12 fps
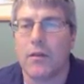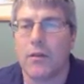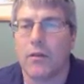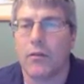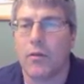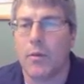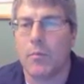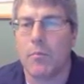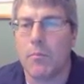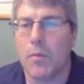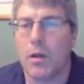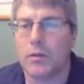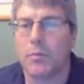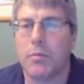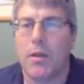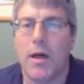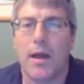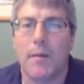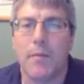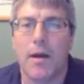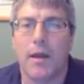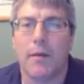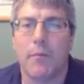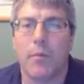So I multiply
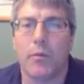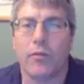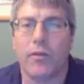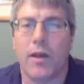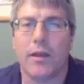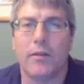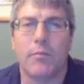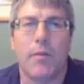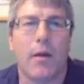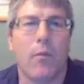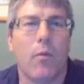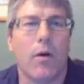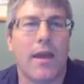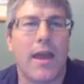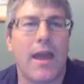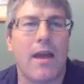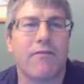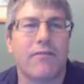by both sides by 1/2.